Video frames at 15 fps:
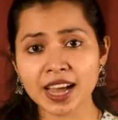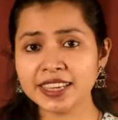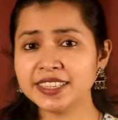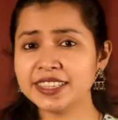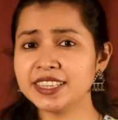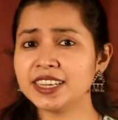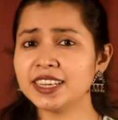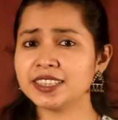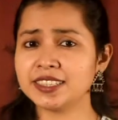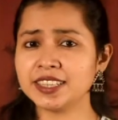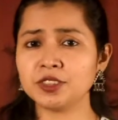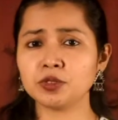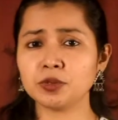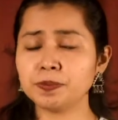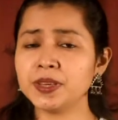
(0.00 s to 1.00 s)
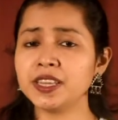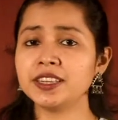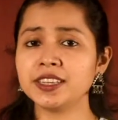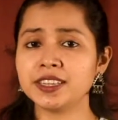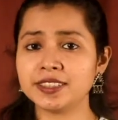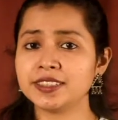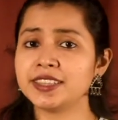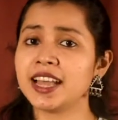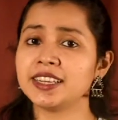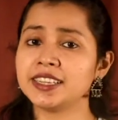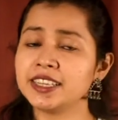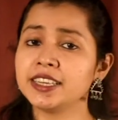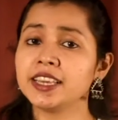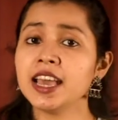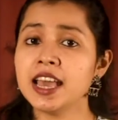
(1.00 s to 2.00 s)
ideas, his opinions that
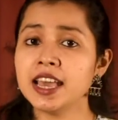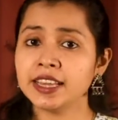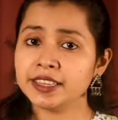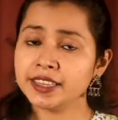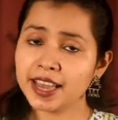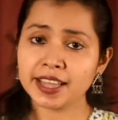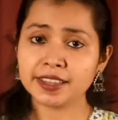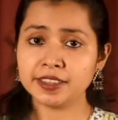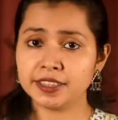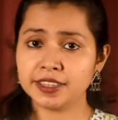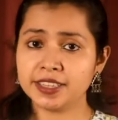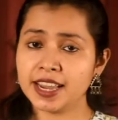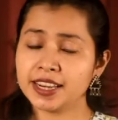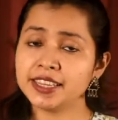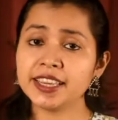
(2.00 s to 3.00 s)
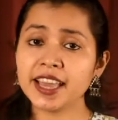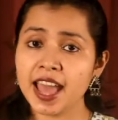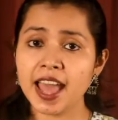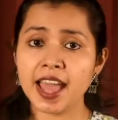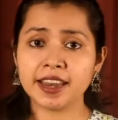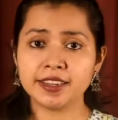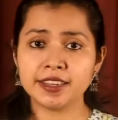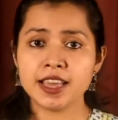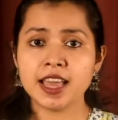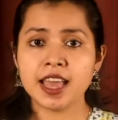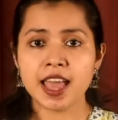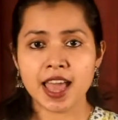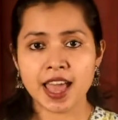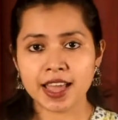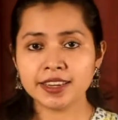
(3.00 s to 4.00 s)
he gathered, that he had.
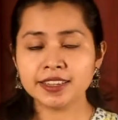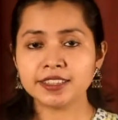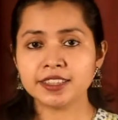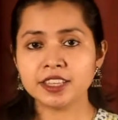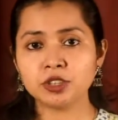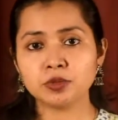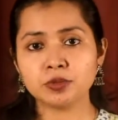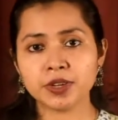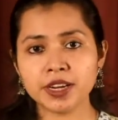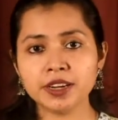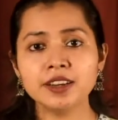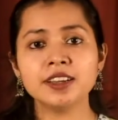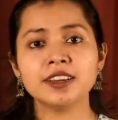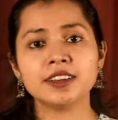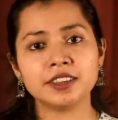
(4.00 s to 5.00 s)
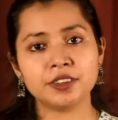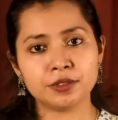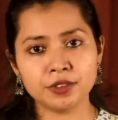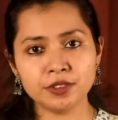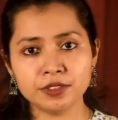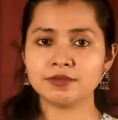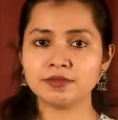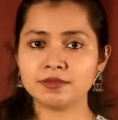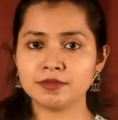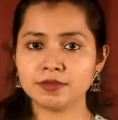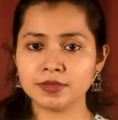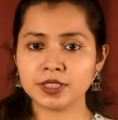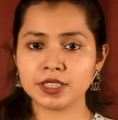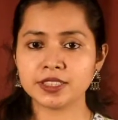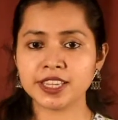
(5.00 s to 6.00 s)
And these were, you know,
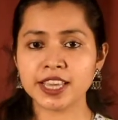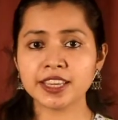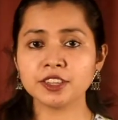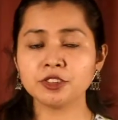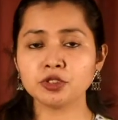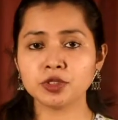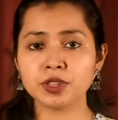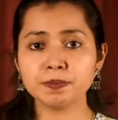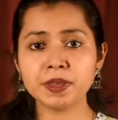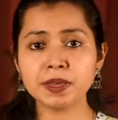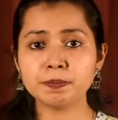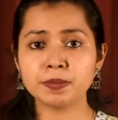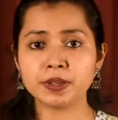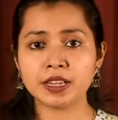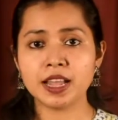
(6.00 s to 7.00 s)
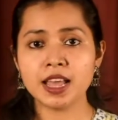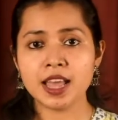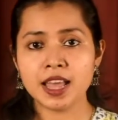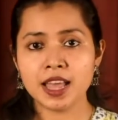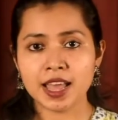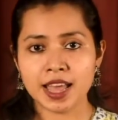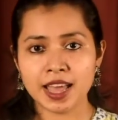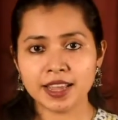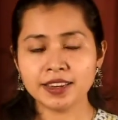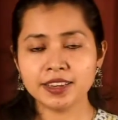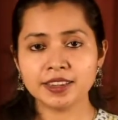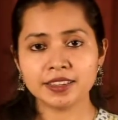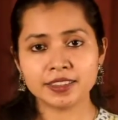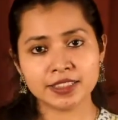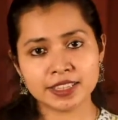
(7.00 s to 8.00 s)
uh, taken to the people and
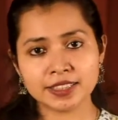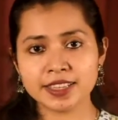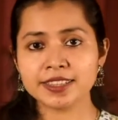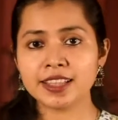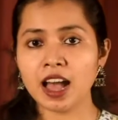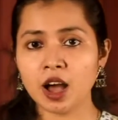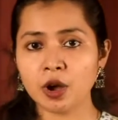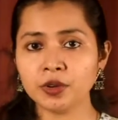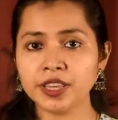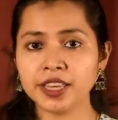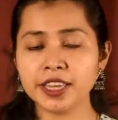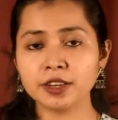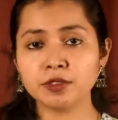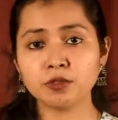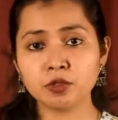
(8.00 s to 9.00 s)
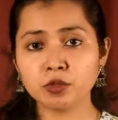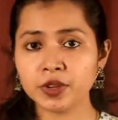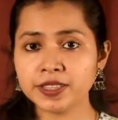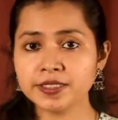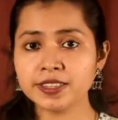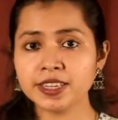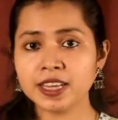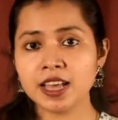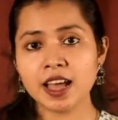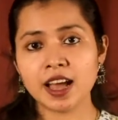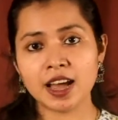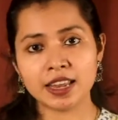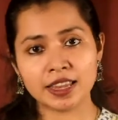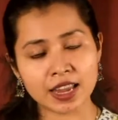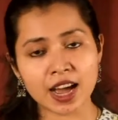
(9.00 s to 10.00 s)
this is how he influenced
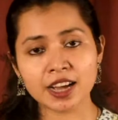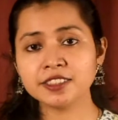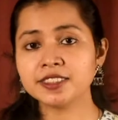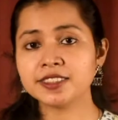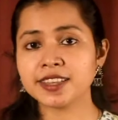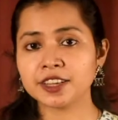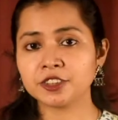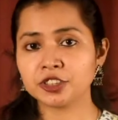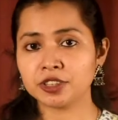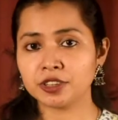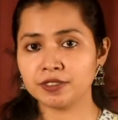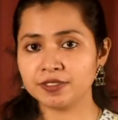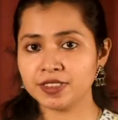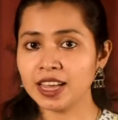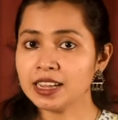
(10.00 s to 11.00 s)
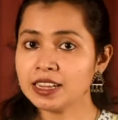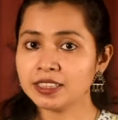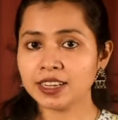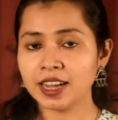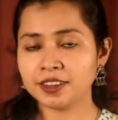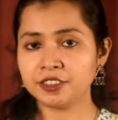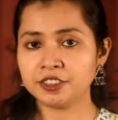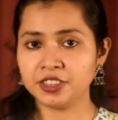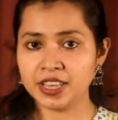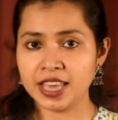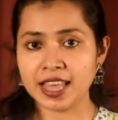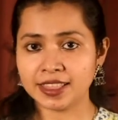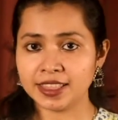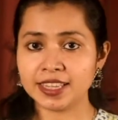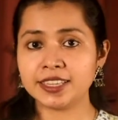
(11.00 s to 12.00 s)
a large section of the country
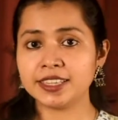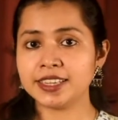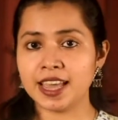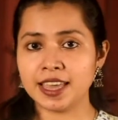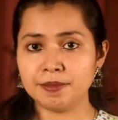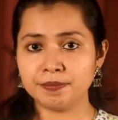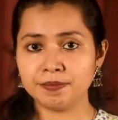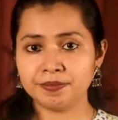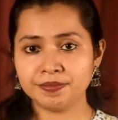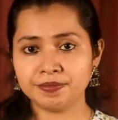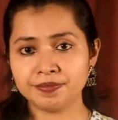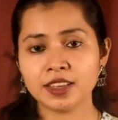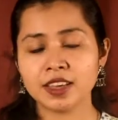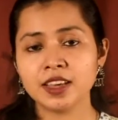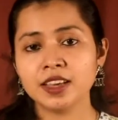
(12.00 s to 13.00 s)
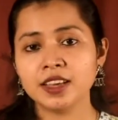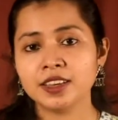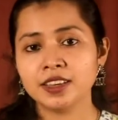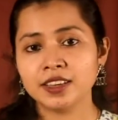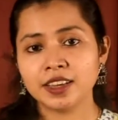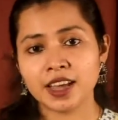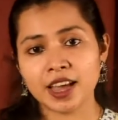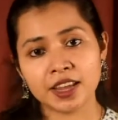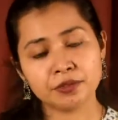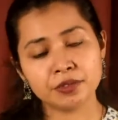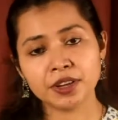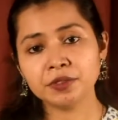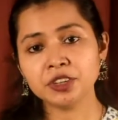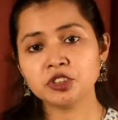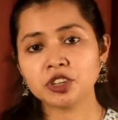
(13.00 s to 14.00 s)
at the time. And
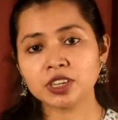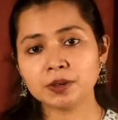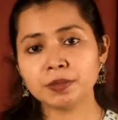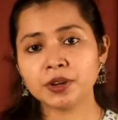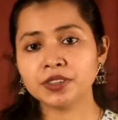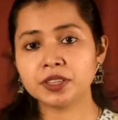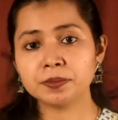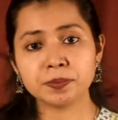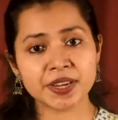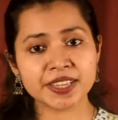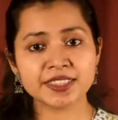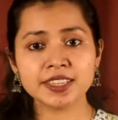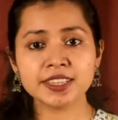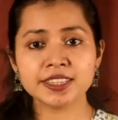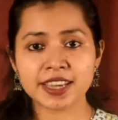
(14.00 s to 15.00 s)
when we talk about the present